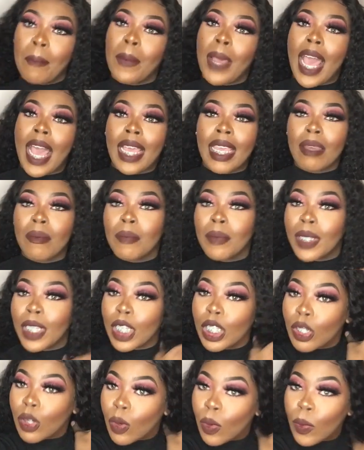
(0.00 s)

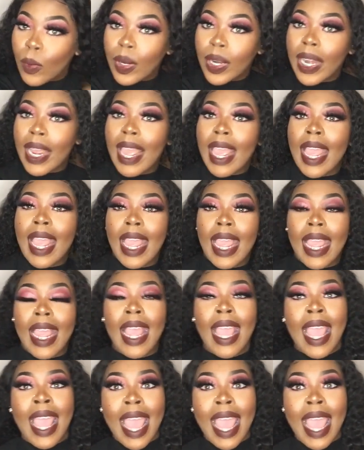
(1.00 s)
pocketbook or a